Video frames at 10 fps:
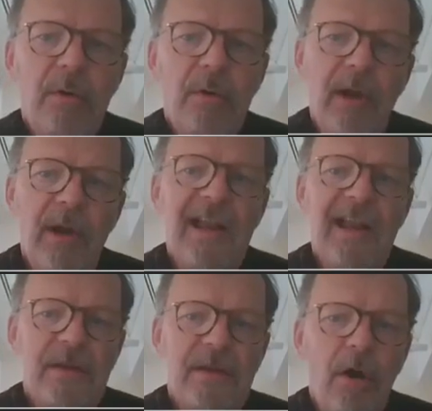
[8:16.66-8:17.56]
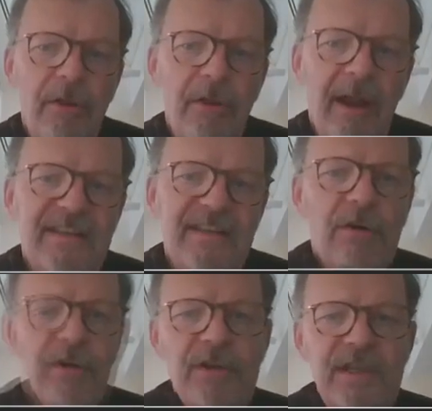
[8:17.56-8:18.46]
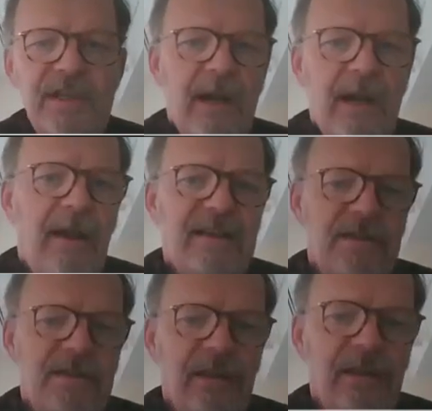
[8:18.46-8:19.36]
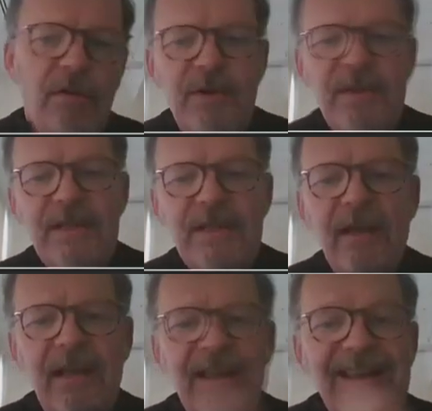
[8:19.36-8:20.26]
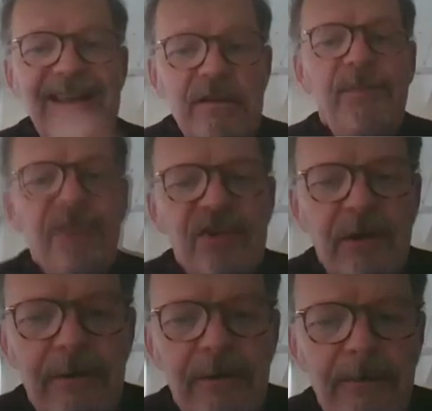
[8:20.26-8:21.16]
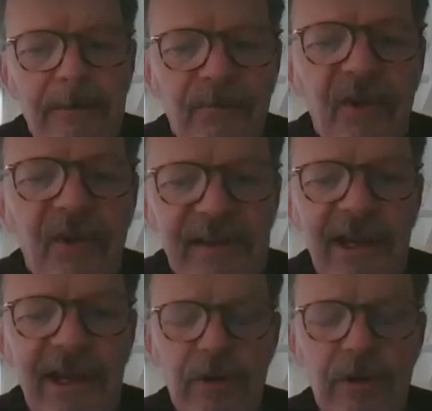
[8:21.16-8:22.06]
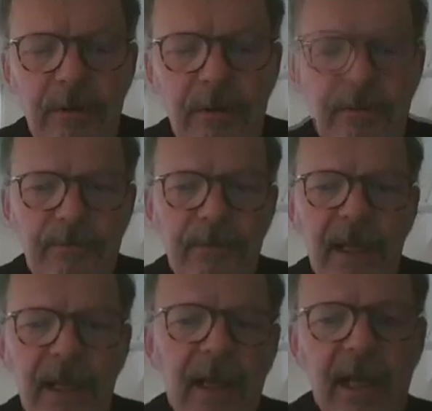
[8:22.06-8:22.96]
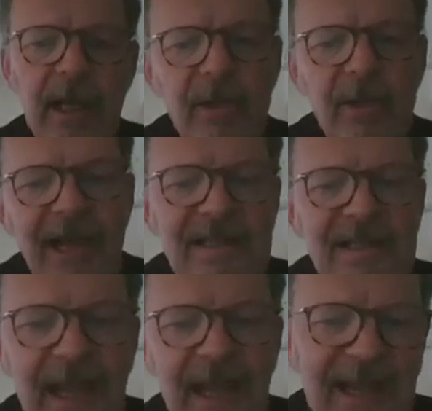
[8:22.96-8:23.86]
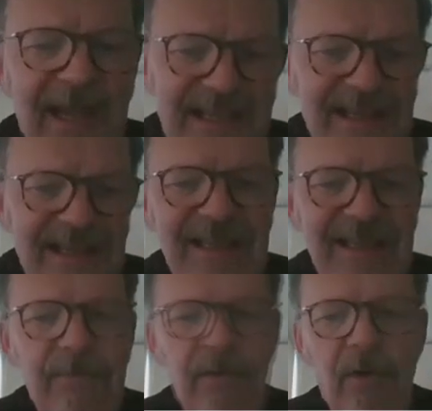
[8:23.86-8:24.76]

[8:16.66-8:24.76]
whereas other asynchronies are associated with insufficient ventilation. And when I say excessive or